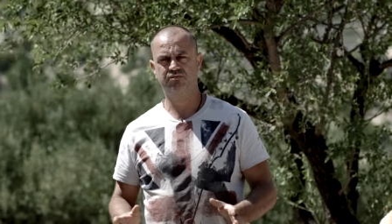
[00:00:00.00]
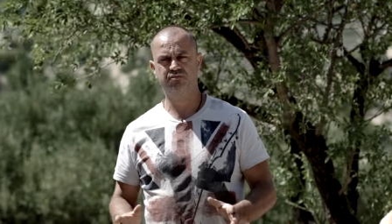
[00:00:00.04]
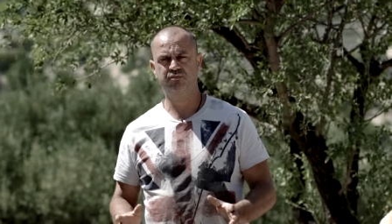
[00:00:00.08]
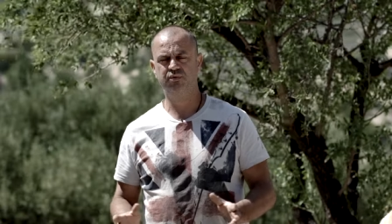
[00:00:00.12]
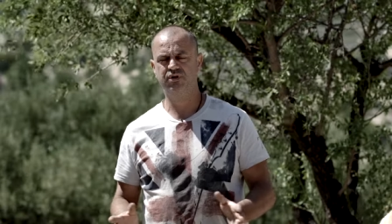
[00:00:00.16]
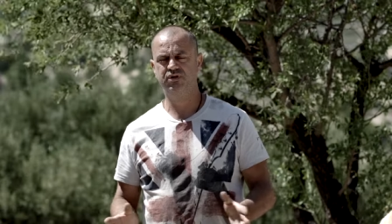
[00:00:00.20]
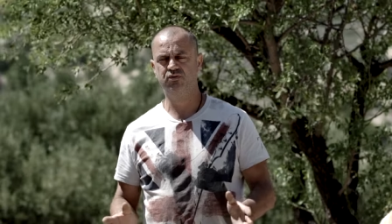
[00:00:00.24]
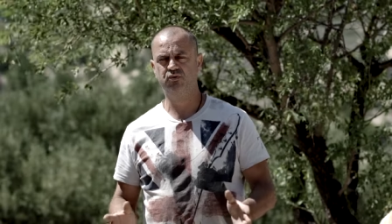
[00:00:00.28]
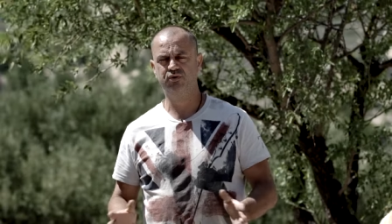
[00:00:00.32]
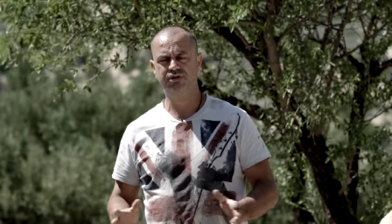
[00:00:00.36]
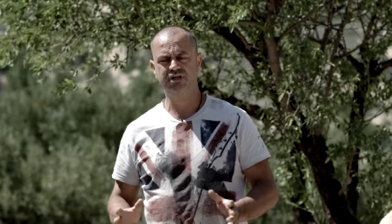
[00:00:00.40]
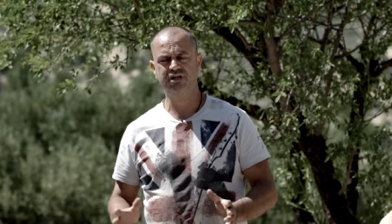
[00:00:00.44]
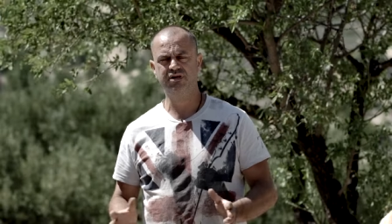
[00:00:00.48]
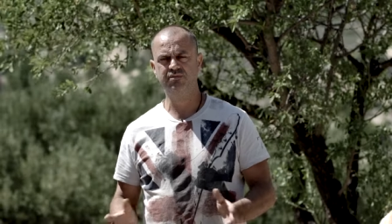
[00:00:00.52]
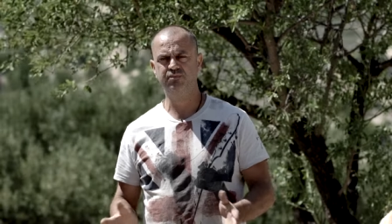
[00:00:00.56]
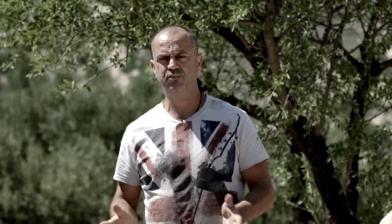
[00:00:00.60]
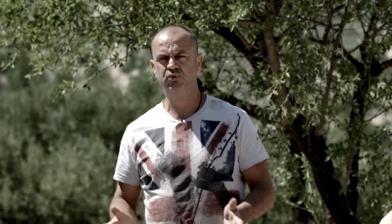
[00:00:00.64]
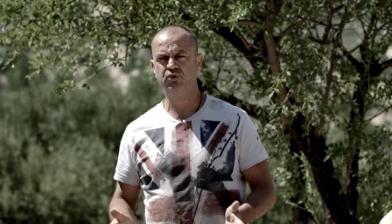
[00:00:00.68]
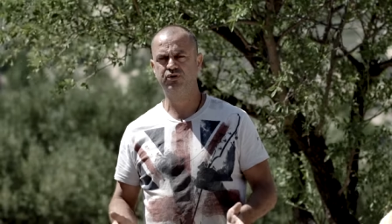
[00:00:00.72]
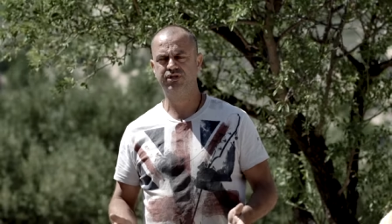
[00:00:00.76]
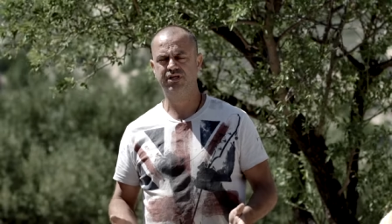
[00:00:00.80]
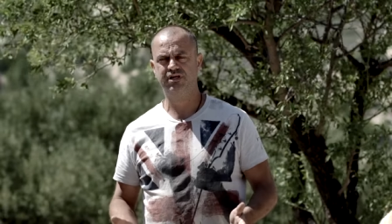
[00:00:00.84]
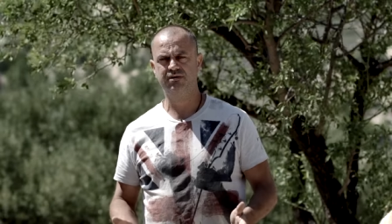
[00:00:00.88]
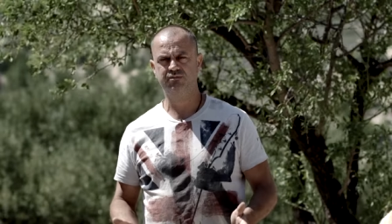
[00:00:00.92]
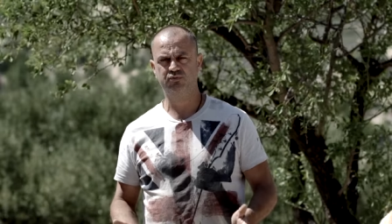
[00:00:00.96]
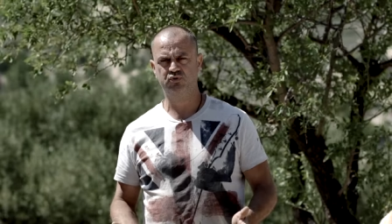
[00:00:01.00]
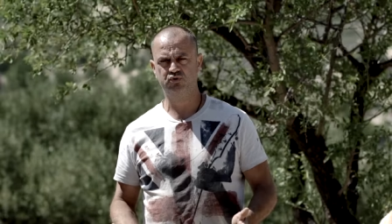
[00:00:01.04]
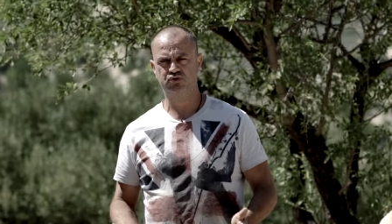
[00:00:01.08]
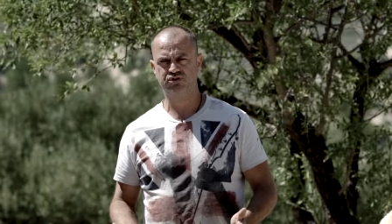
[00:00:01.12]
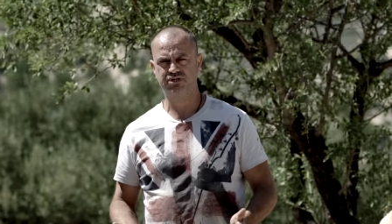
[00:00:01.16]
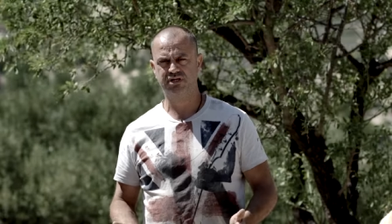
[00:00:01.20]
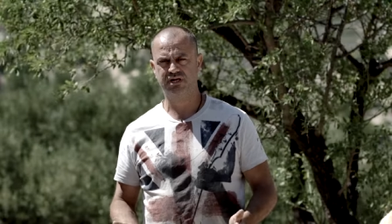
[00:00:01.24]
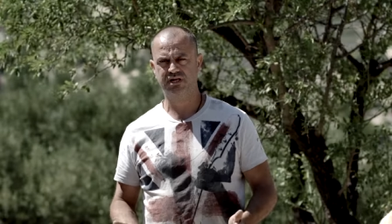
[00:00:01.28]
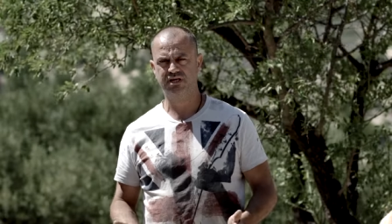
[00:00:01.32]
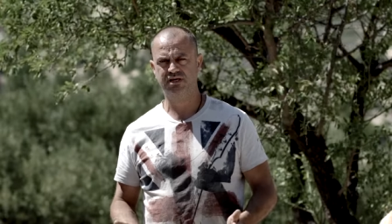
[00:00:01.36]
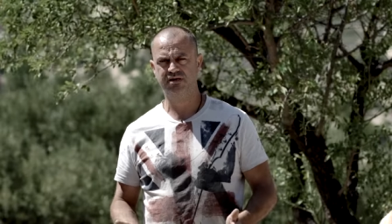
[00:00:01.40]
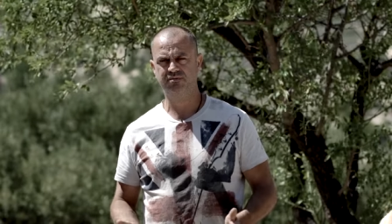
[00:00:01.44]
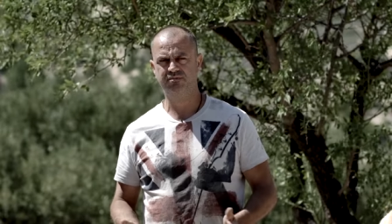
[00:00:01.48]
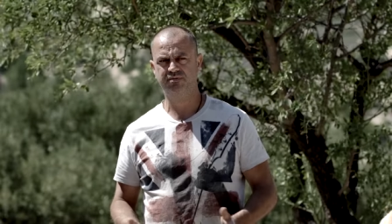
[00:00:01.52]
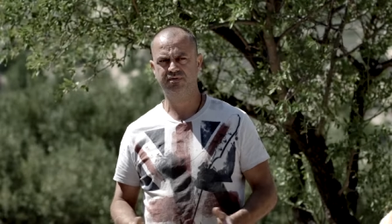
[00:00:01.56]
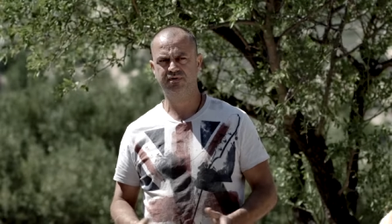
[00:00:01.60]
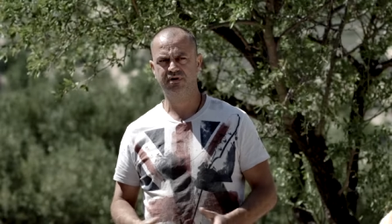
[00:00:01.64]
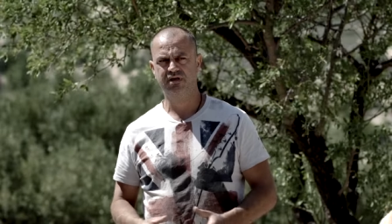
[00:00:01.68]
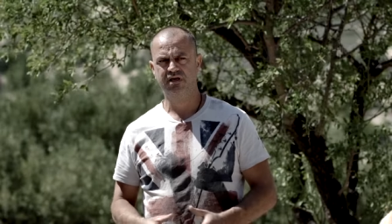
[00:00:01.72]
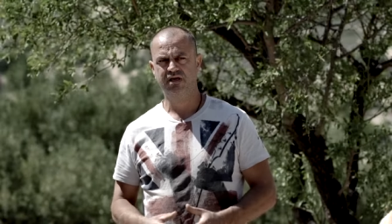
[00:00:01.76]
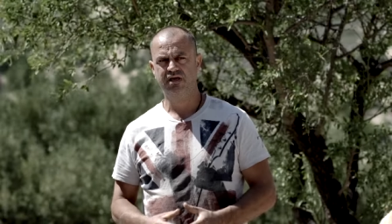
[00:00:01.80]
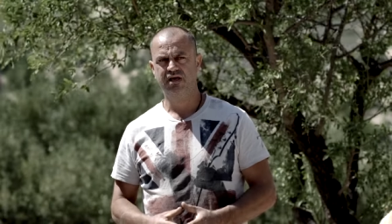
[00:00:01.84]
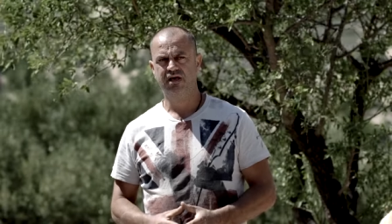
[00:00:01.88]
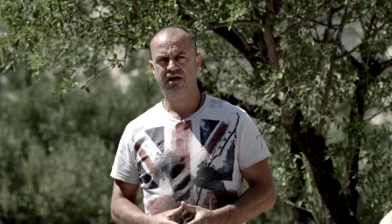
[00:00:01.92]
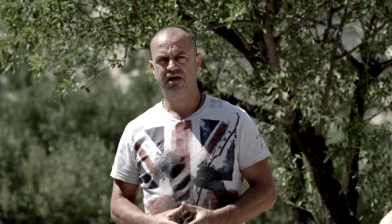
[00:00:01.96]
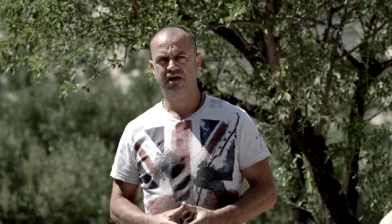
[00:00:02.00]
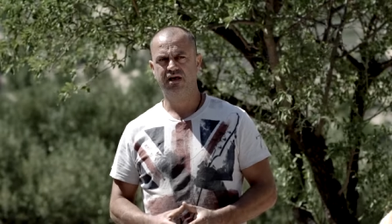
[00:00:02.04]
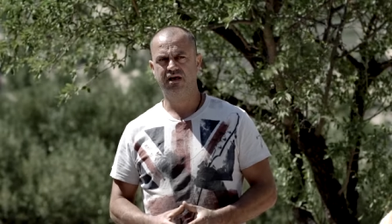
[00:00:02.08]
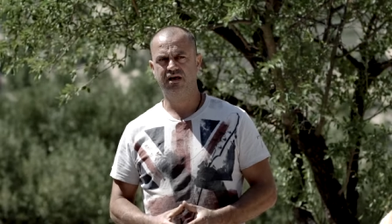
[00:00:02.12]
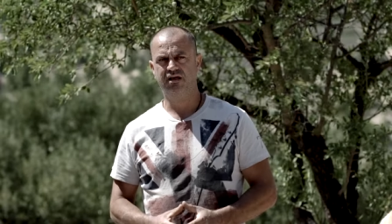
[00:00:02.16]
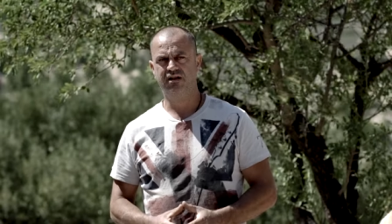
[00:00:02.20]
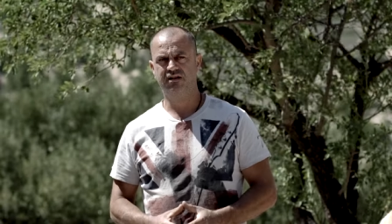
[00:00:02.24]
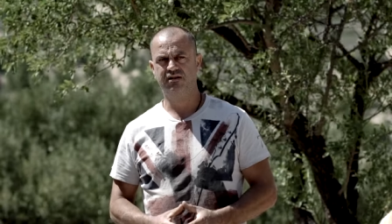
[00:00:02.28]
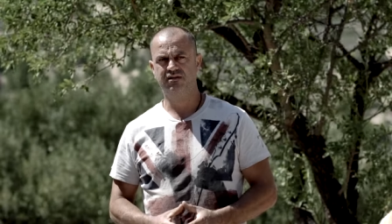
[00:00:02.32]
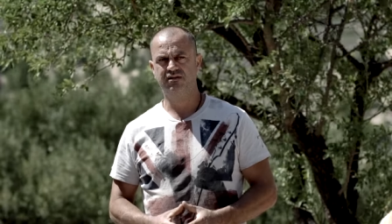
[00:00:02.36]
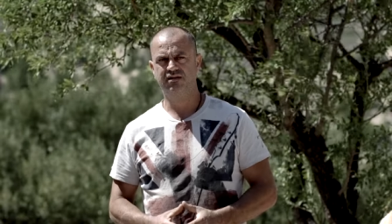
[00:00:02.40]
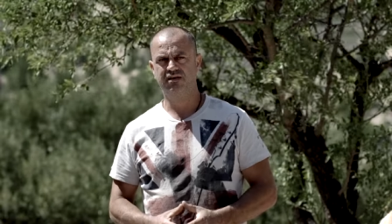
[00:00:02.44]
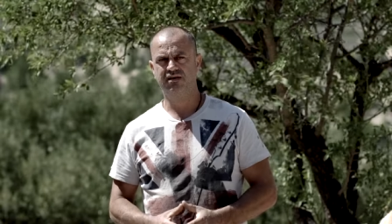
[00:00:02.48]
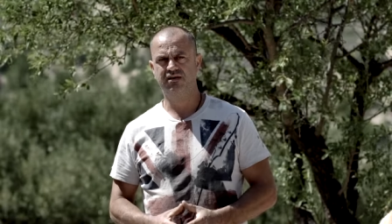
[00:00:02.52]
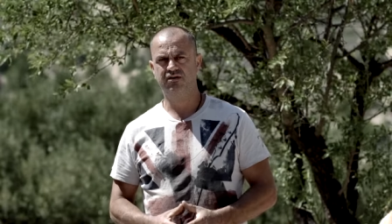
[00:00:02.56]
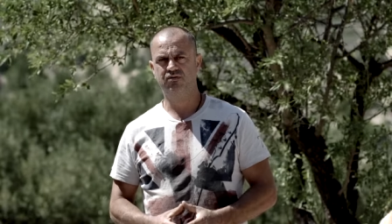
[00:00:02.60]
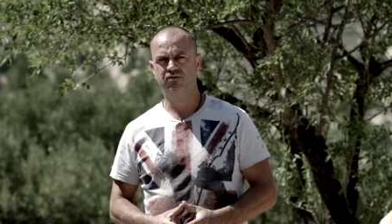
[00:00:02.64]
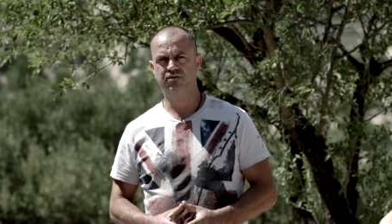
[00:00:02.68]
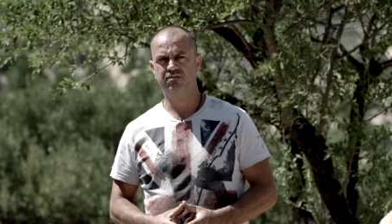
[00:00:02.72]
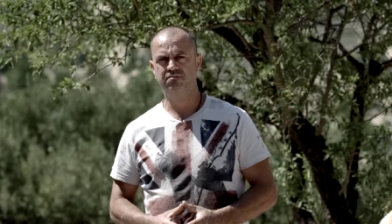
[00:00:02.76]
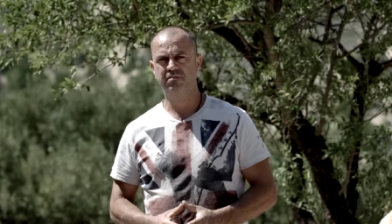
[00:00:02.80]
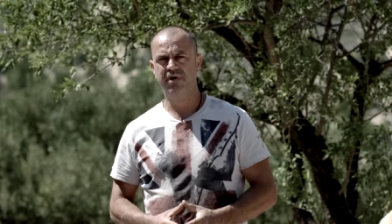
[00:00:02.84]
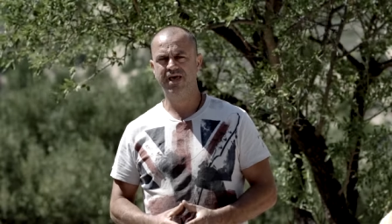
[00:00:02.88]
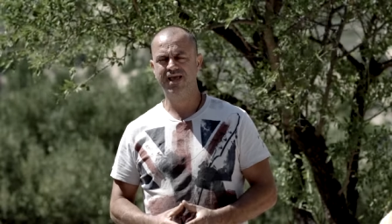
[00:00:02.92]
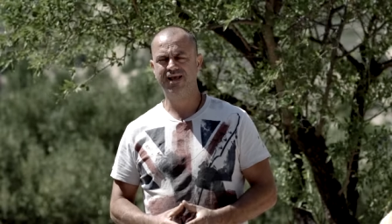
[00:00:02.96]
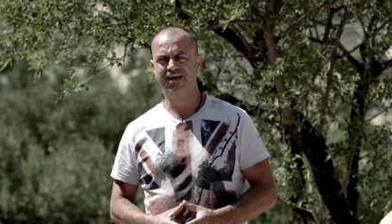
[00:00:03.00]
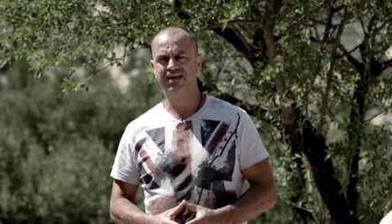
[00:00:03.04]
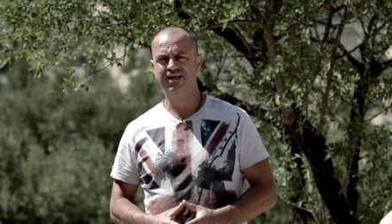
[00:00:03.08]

we, we didn't put him to sleep and uh, we make